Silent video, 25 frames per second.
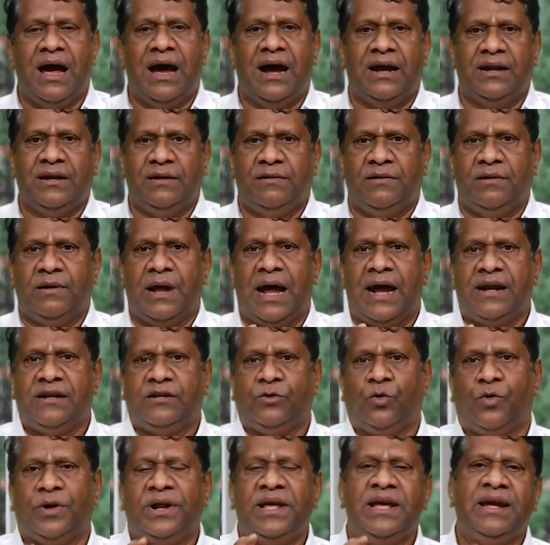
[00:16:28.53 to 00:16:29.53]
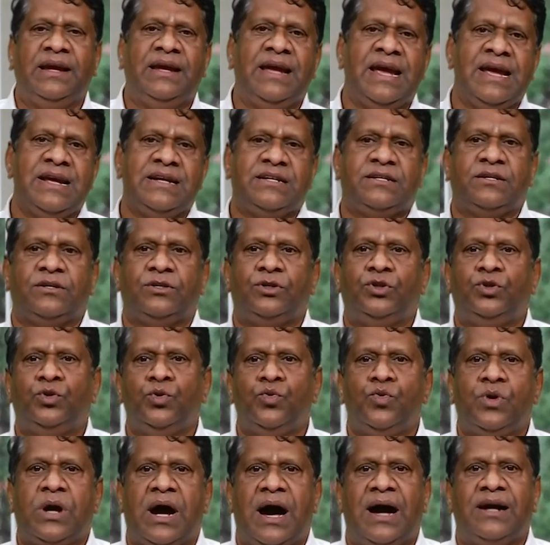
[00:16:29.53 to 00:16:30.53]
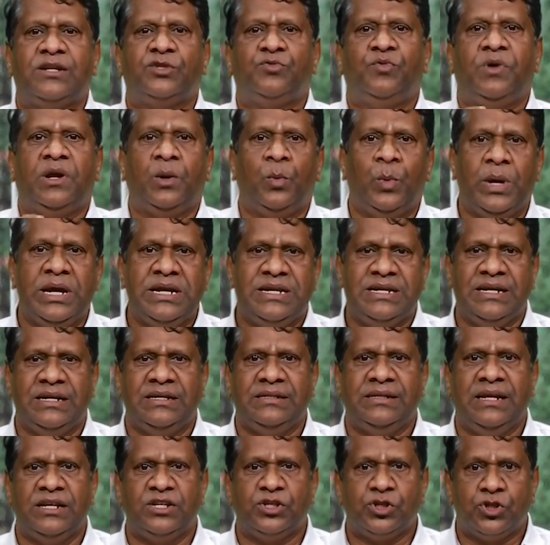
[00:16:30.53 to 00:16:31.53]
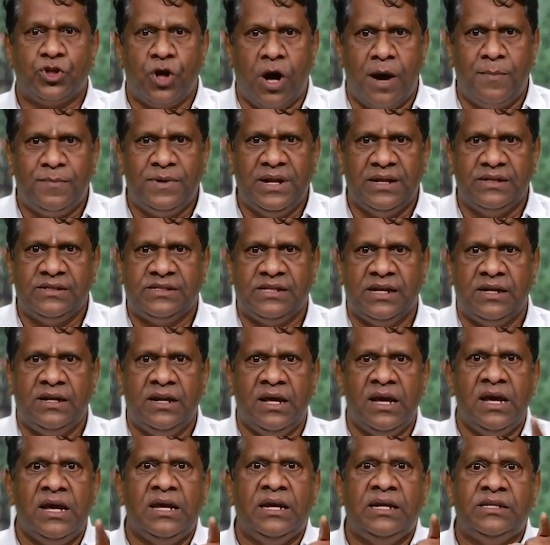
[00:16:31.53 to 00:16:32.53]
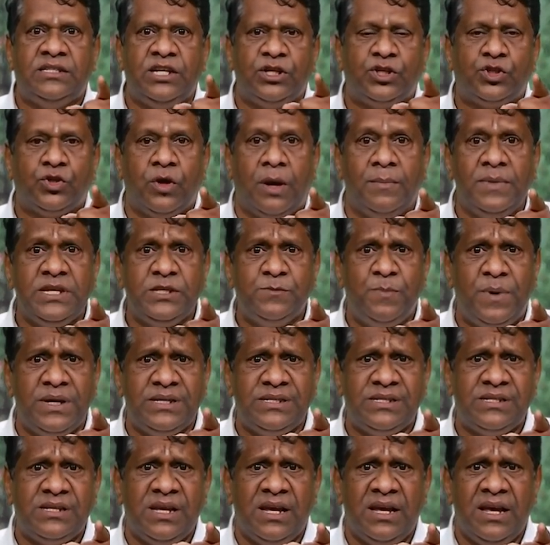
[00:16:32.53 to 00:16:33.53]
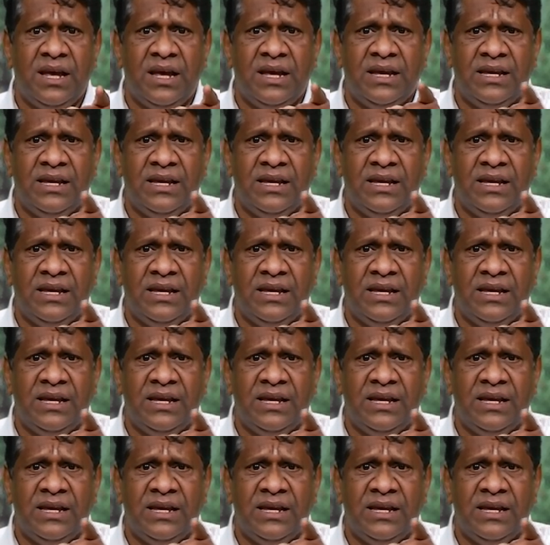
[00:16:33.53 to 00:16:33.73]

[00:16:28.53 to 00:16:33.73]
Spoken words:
And at Kodai gate, 2 cars were waiting. They stopped and said, is it Swami's bus?